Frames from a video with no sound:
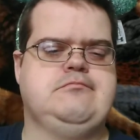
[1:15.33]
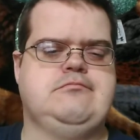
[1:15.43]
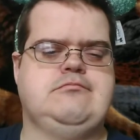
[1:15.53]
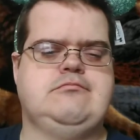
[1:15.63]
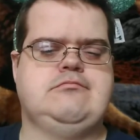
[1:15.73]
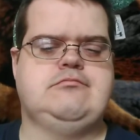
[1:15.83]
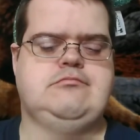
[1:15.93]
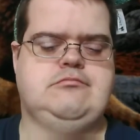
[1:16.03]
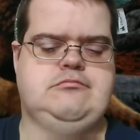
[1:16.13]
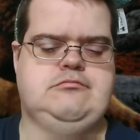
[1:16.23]

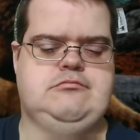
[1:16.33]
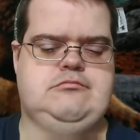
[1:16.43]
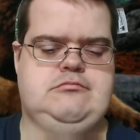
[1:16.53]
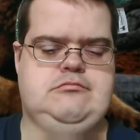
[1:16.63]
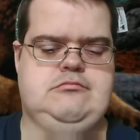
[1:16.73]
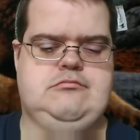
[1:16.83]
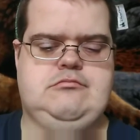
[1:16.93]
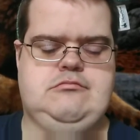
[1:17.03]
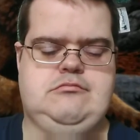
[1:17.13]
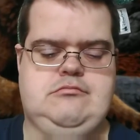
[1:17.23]

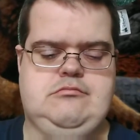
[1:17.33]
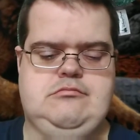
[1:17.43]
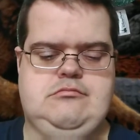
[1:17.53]
Nothing is said.